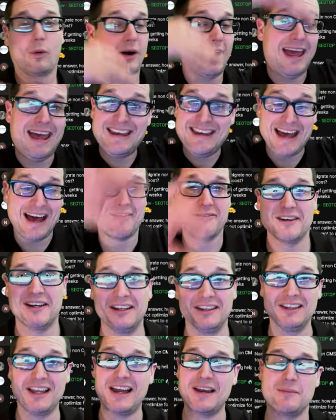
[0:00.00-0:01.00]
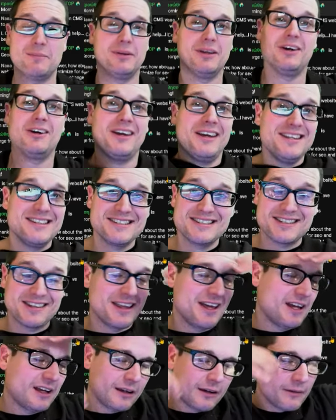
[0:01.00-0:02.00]
and having a lot of plugins.
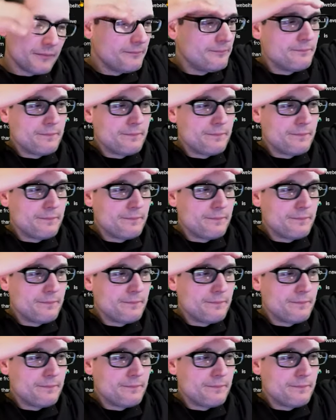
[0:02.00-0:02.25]
Like